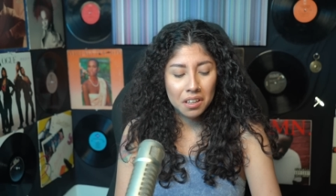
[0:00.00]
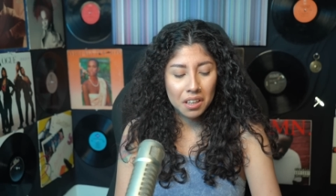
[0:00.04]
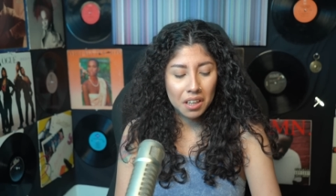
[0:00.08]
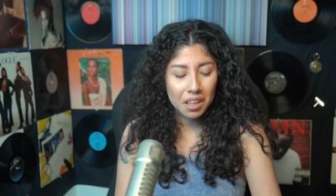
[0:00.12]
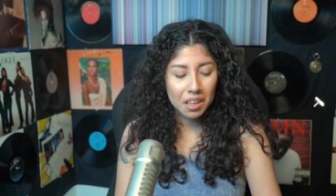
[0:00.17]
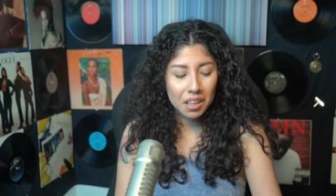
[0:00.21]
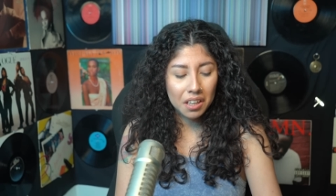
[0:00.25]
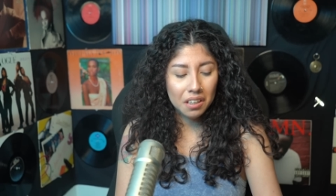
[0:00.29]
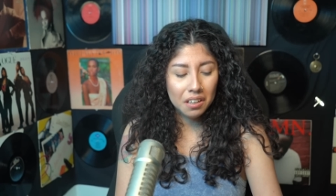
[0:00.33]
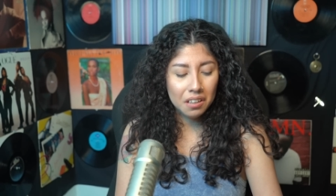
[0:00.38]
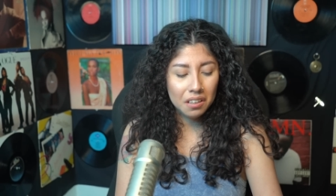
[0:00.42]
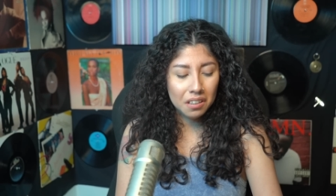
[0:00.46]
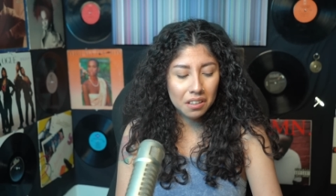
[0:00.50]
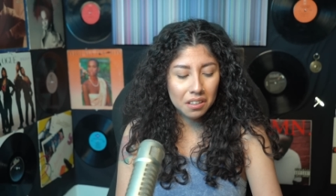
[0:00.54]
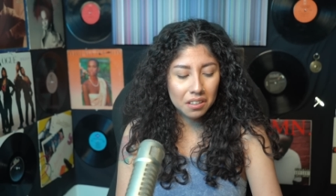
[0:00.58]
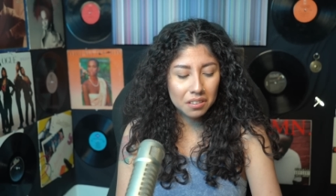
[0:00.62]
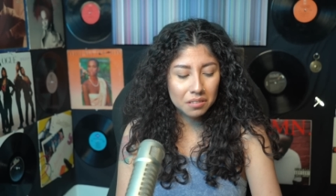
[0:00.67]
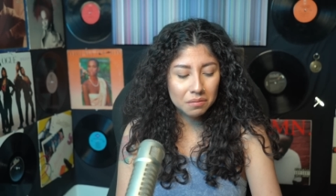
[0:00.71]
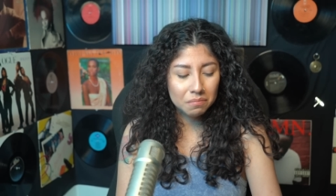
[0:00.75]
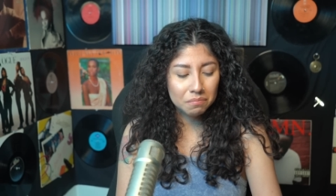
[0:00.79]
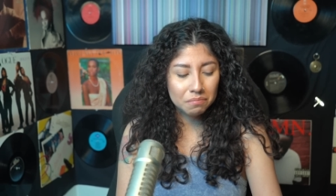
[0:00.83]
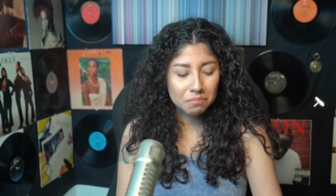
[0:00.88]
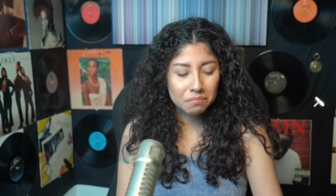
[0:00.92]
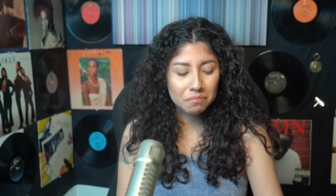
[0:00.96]
And
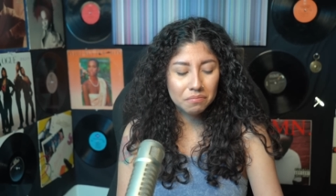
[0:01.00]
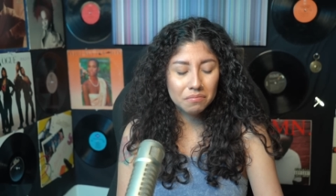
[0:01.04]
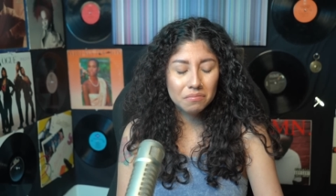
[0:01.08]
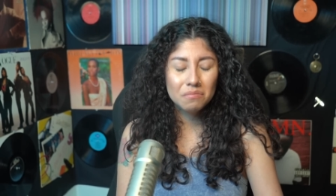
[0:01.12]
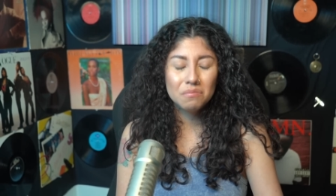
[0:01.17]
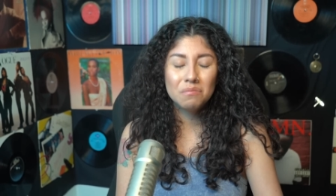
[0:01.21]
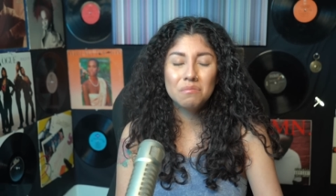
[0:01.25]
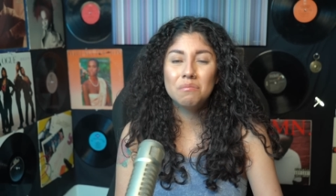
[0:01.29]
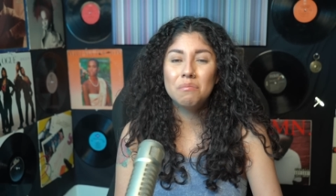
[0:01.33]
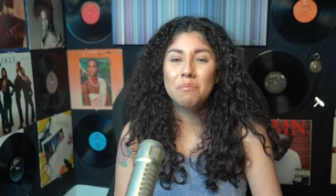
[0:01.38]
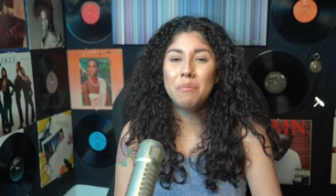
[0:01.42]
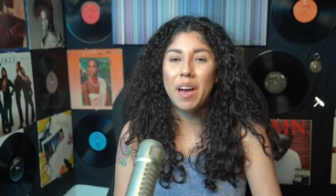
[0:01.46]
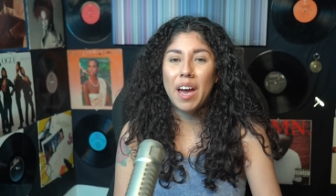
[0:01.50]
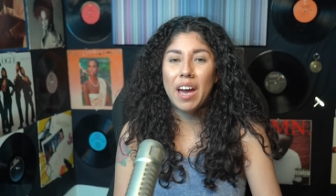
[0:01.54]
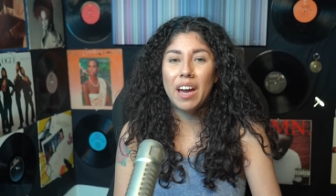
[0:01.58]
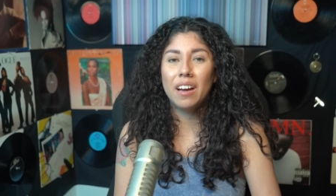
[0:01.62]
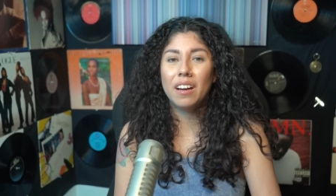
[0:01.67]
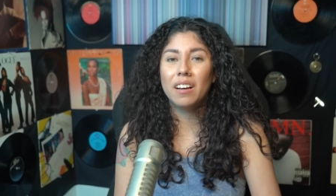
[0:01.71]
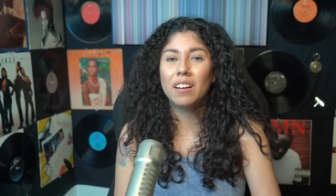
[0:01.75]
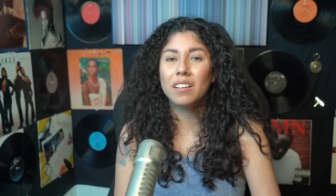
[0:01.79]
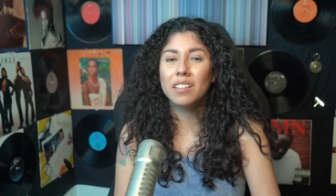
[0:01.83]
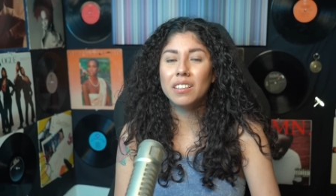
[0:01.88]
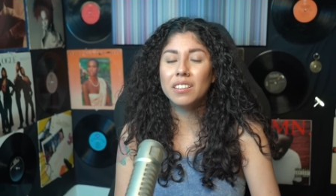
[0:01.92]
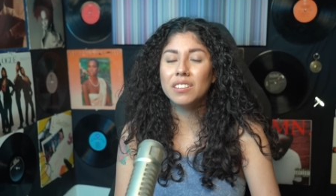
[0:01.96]
um,
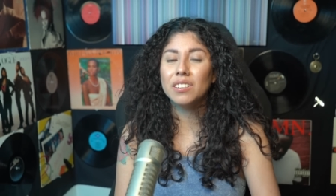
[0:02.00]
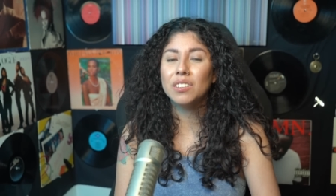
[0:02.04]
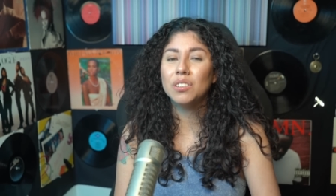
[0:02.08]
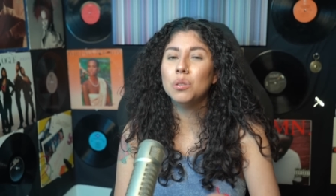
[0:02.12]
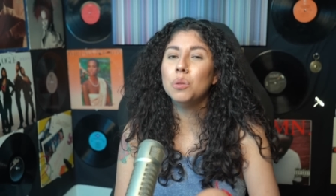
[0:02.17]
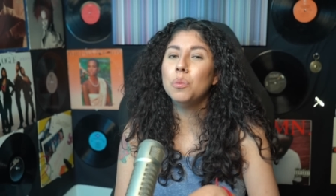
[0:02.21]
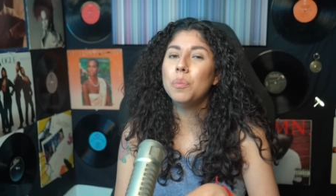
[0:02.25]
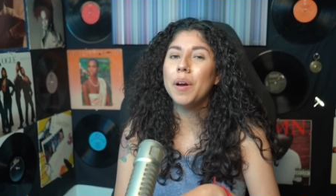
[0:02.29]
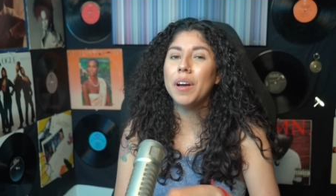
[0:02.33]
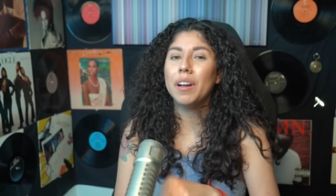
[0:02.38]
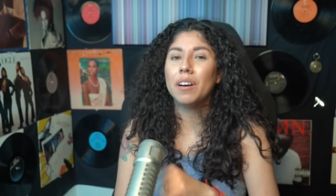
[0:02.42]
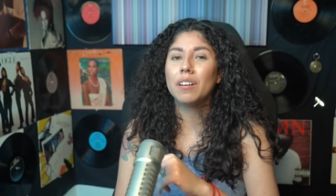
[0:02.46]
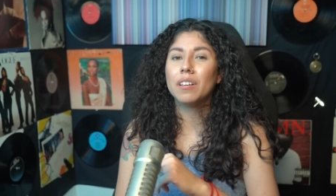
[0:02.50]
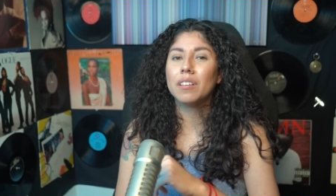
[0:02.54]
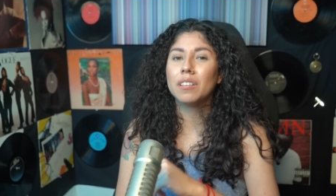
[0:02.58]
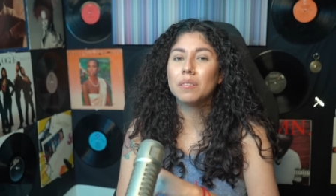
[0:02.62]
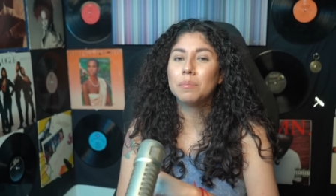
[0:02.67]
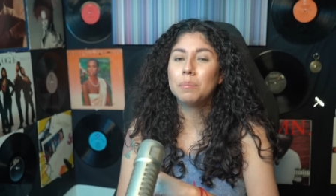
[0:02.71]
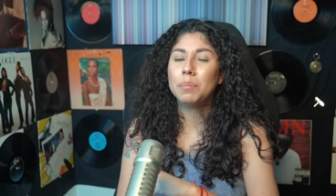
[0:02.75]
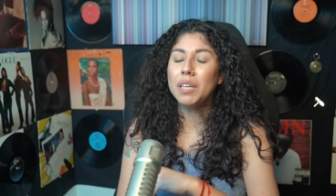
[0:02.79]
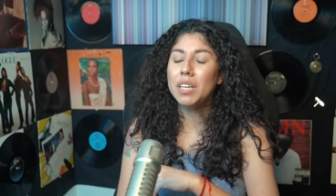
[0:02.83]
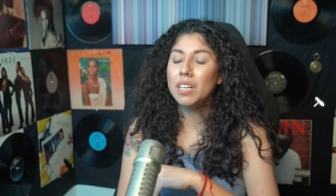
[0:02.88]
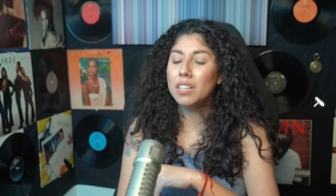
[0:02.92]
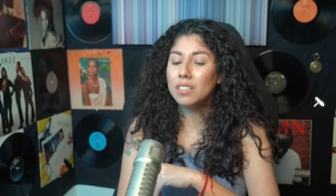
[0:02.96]
Mac, do better
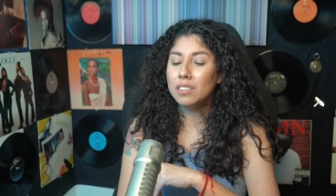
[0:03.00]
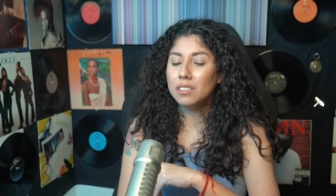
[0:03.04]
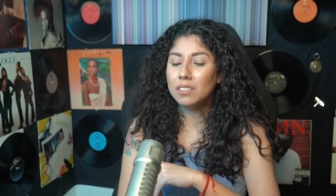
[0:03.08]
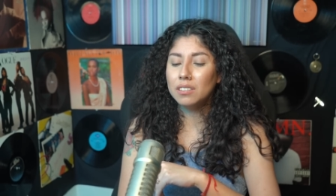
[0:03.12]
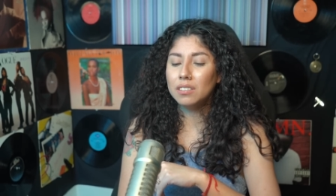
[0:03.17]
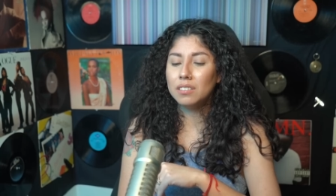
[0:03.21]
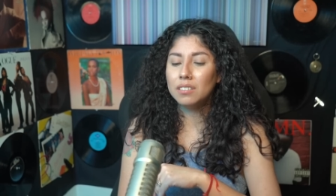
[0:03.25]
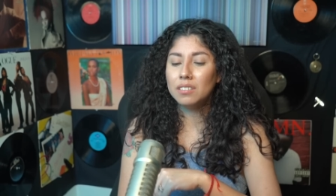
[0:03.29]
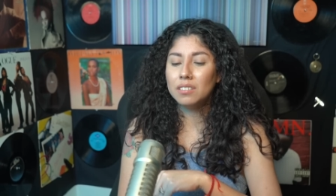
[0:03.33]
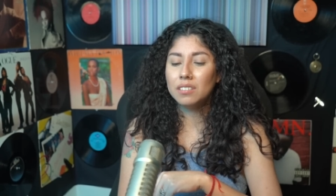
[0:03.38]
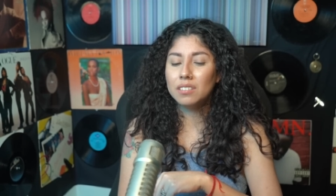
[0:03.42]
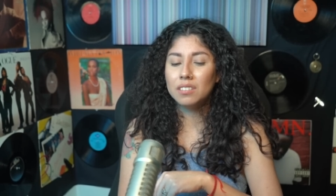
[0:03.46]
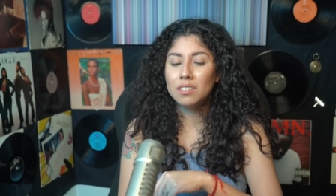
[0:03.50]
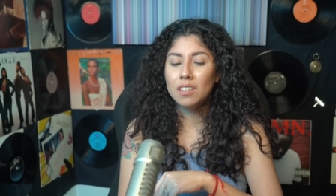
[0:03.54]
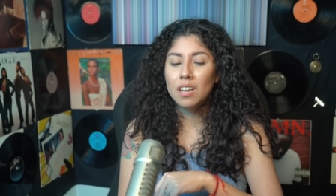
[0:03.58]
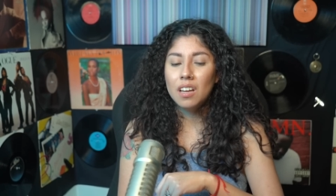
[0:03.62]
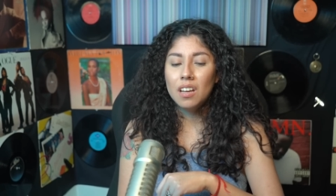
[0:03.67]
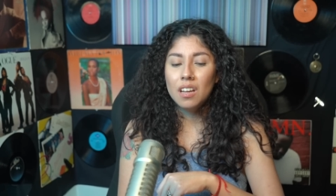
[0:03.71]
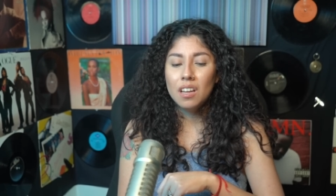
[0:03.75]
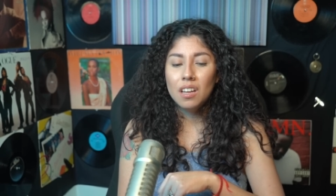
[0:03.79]
because